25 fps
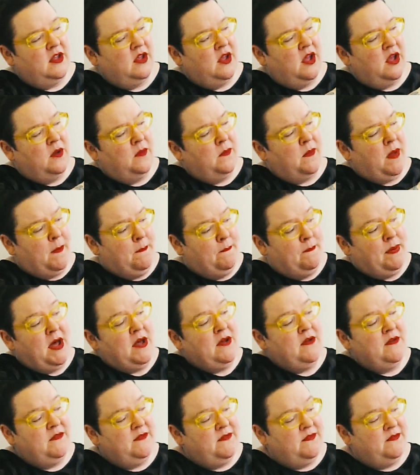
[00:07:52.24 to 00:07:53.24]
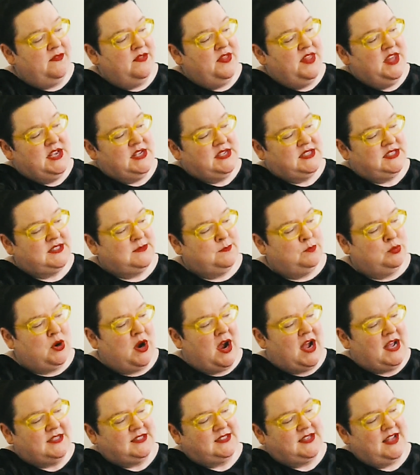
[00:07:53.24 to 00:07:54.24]
above this
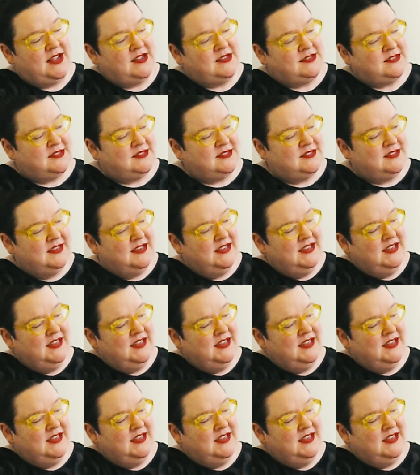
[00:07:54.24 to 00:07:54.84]
process.